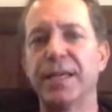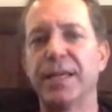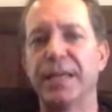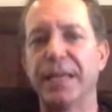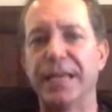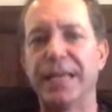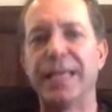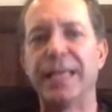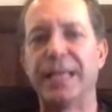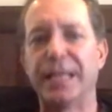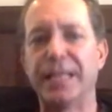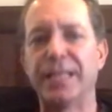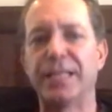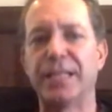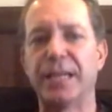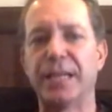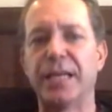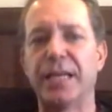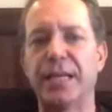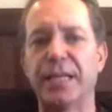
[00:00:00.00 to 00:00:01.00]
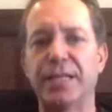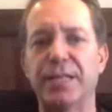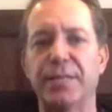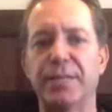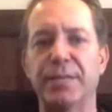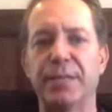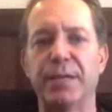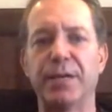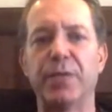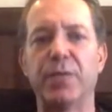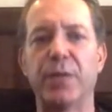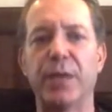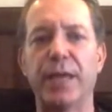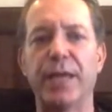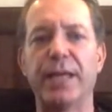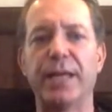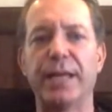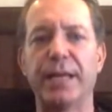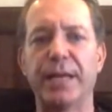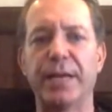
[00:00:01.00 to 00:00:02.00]
It's a big
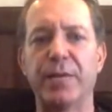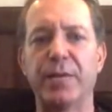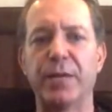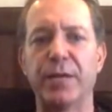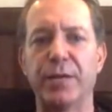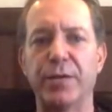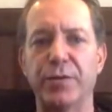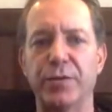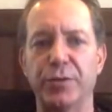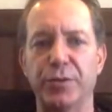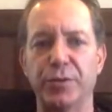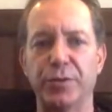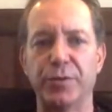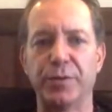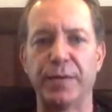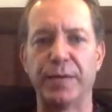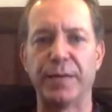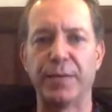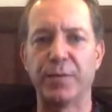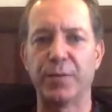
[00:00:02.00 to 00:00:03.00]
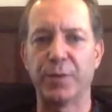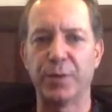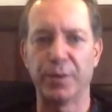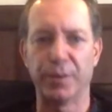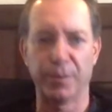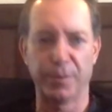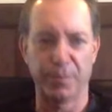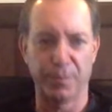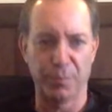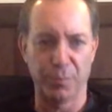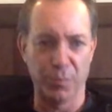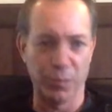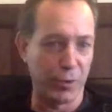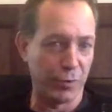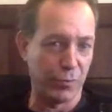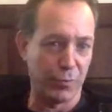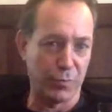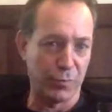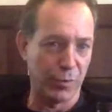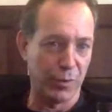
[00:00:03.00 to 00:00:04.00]
awakening when you do, and
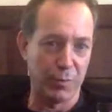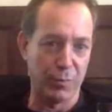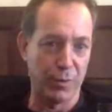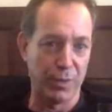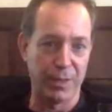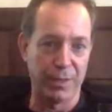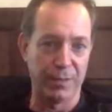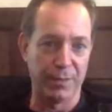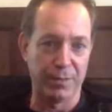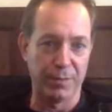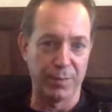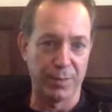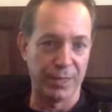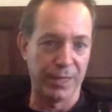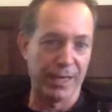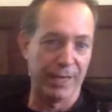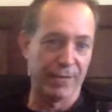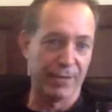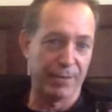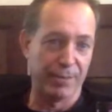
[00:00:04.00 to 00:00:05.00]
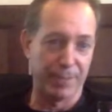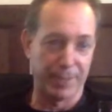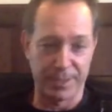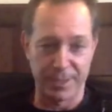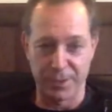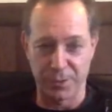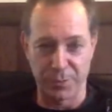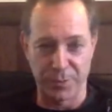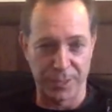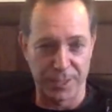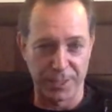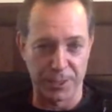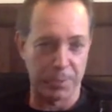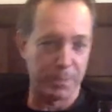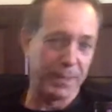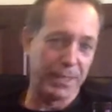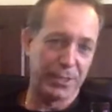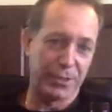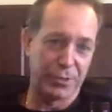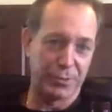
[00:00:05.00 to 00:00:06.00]
we love it because we can
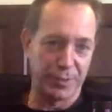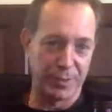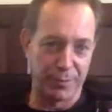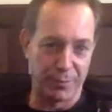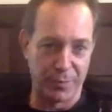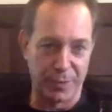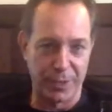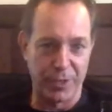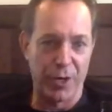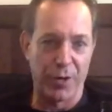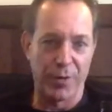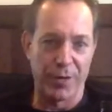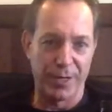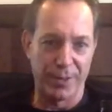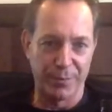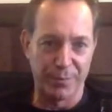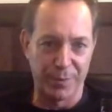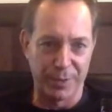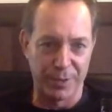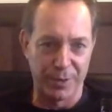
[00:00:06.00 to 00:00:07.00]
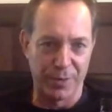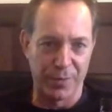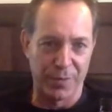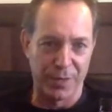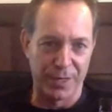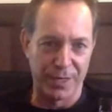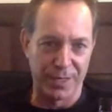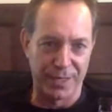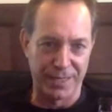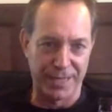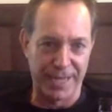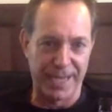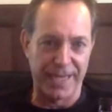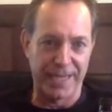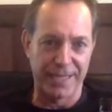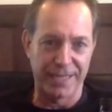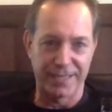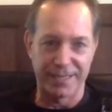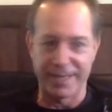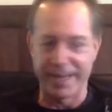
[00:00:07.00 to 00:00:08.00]
speak to it. We know it. We know what it
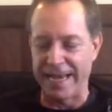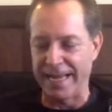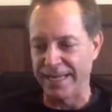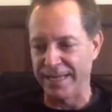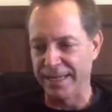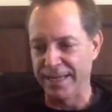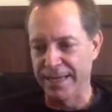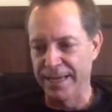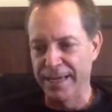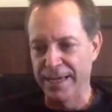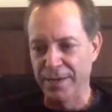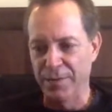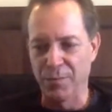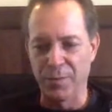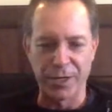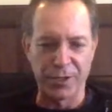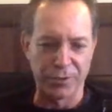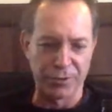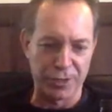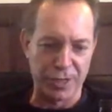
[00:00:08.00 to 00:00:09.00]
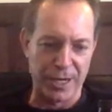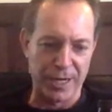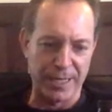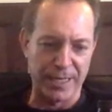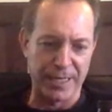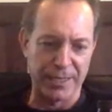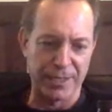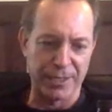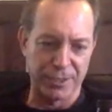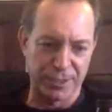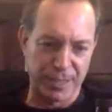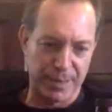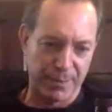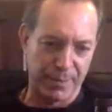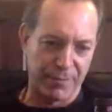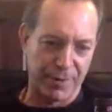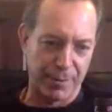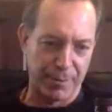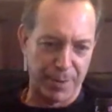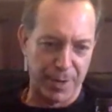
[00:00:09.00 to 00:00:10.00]
takes. And when you're talking to
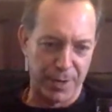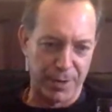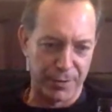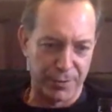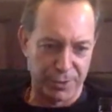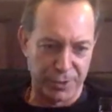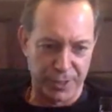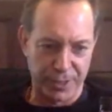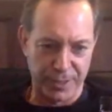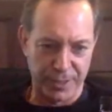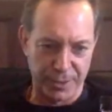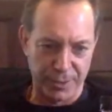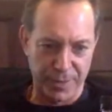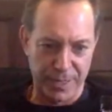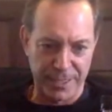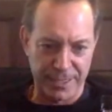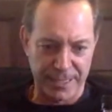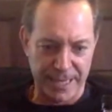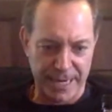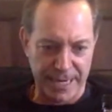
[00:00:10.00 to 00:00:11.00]
some of our partners on the U.S.